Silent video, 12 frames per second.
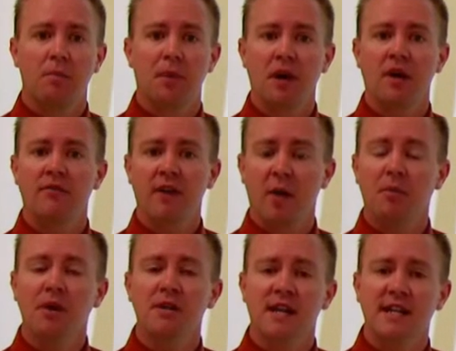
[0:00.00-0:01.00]
but of
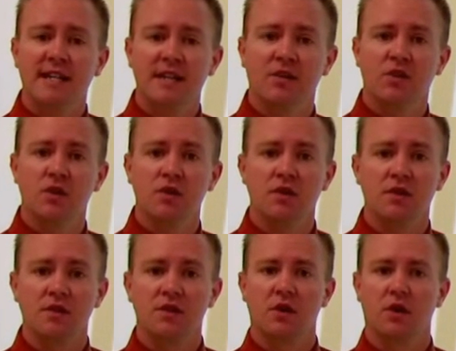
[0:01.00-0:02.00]
Alberta's ideal
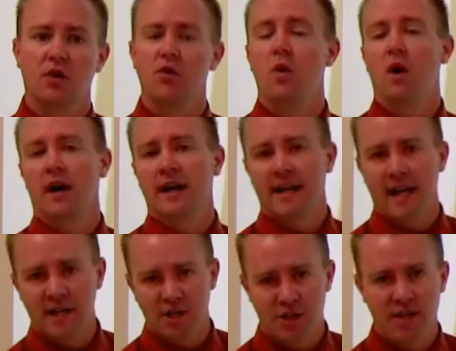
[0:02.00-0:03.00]
students, who are
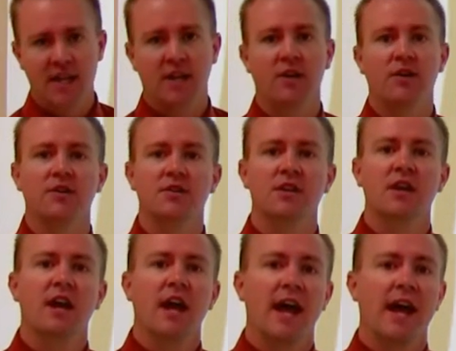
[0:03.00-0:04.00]
engaged thinkers
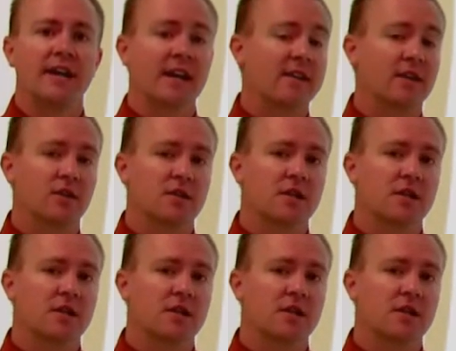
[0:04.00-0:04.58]
and ethical